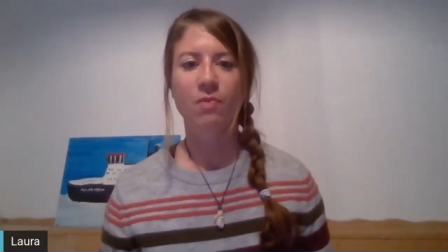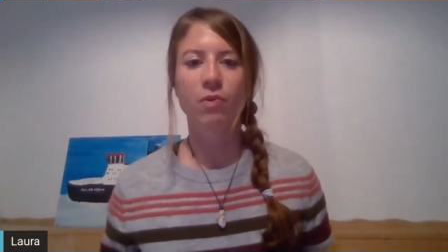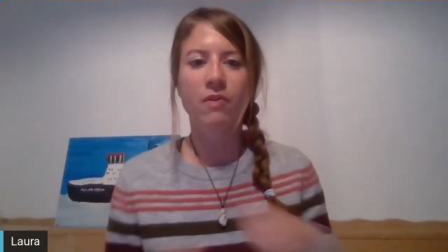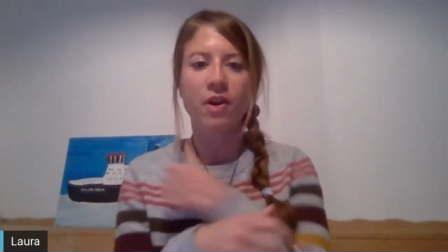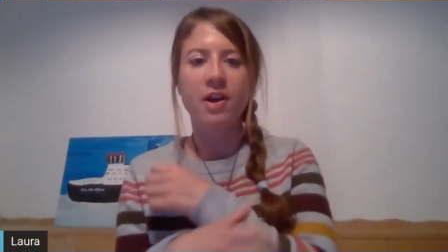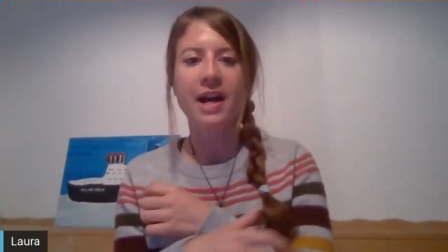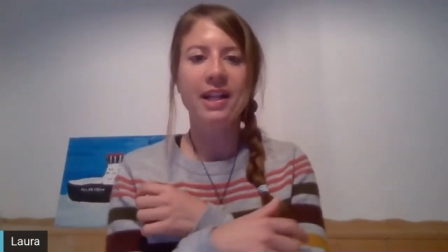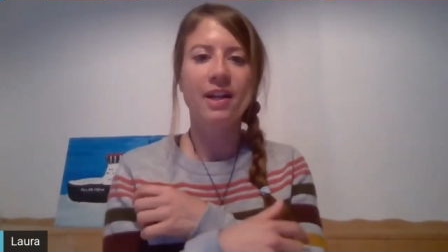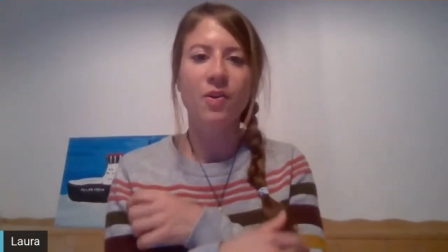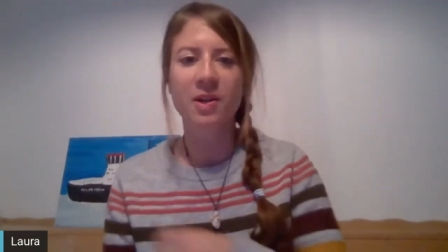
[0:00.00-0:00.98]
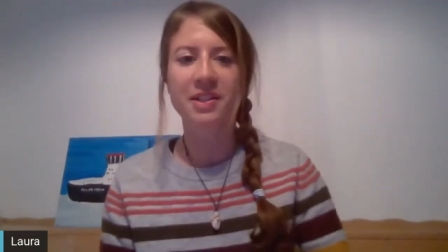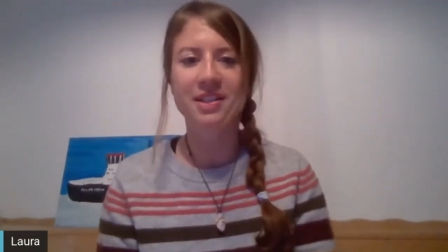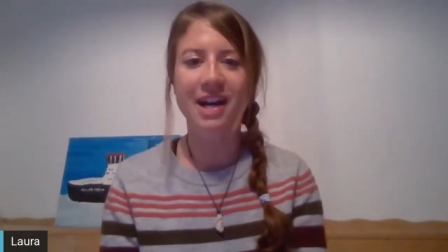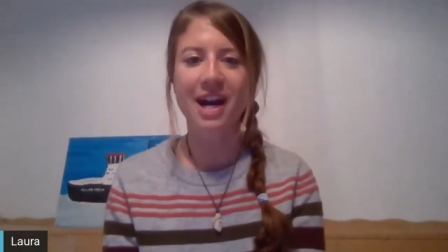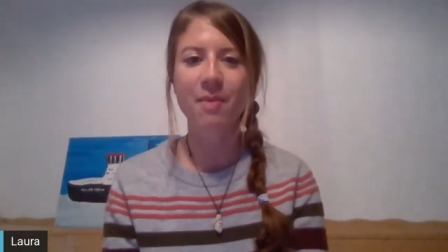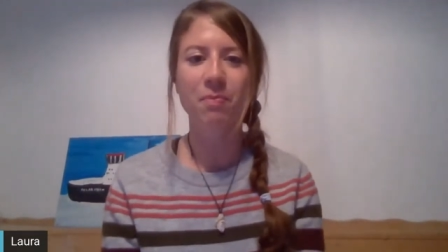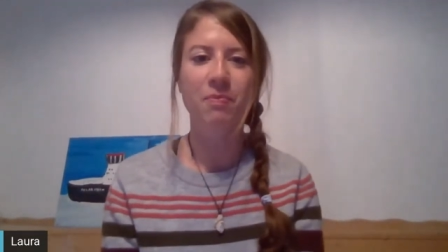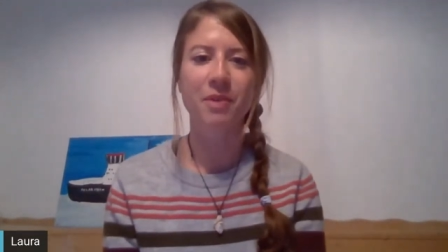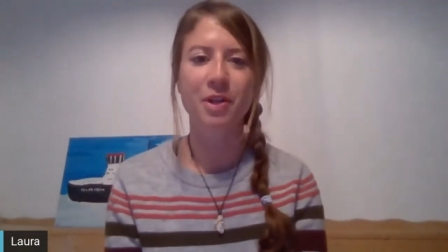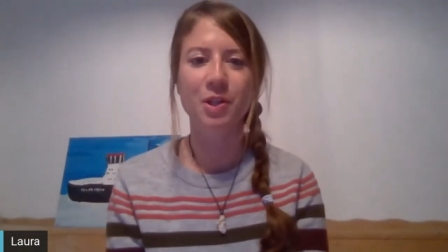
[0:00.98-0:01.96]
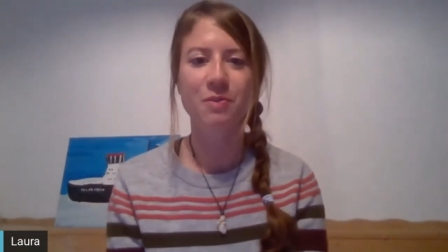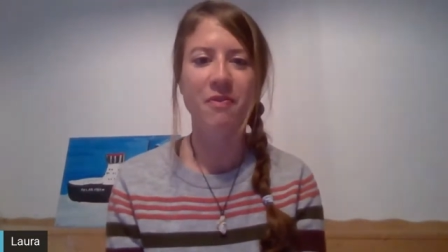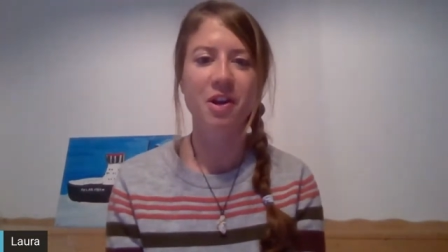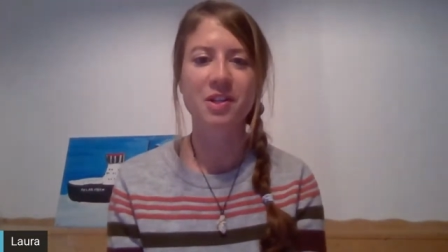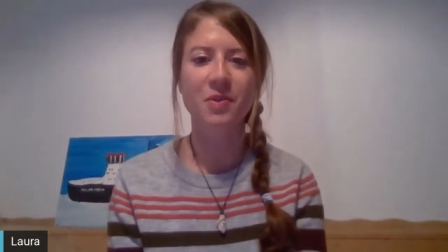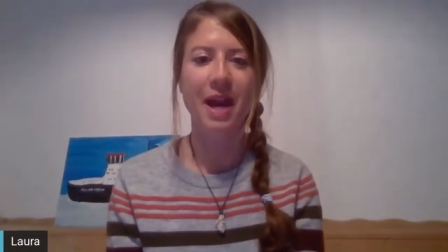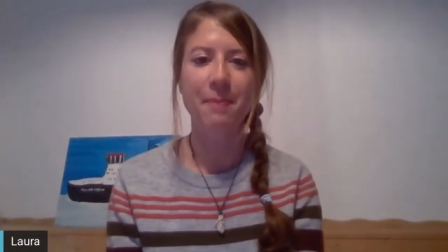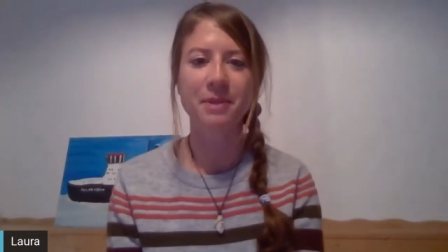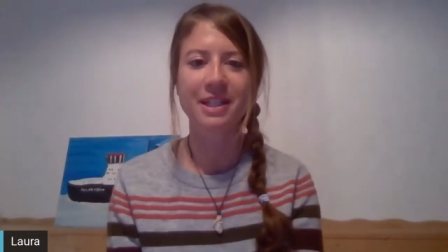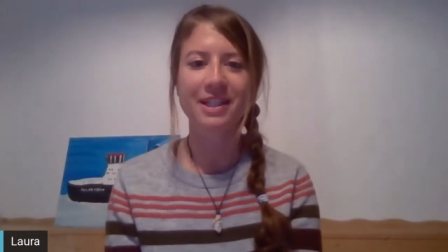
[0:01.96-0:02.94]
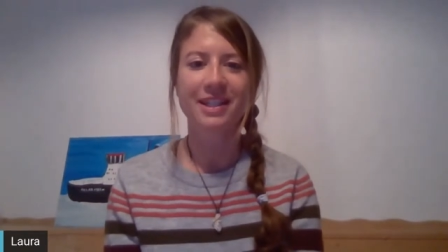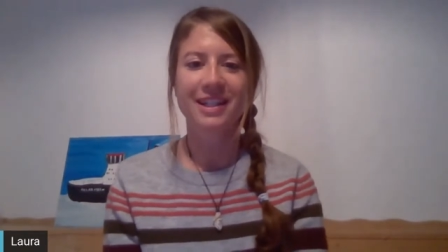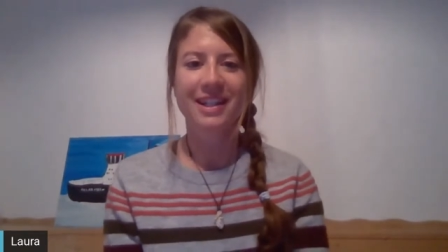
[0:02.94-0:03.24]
we were hugging all the time because we were so happy